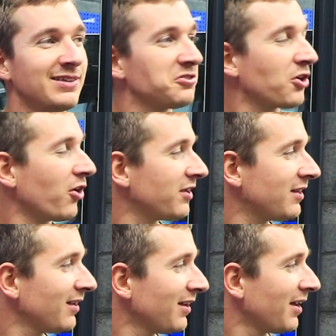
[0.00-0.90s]
Scott
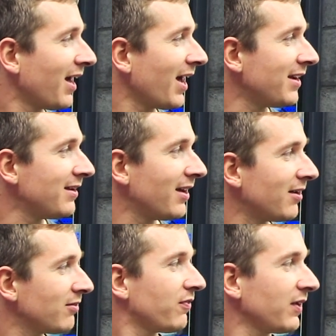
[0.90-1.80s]
did, and
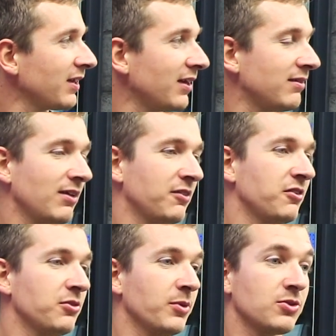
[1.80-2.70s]
they're thinking, is
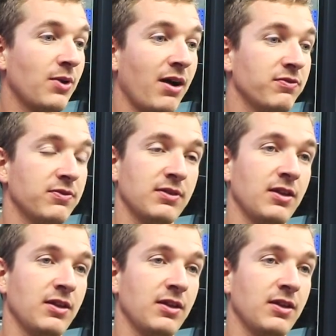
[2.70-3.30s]
it something to have?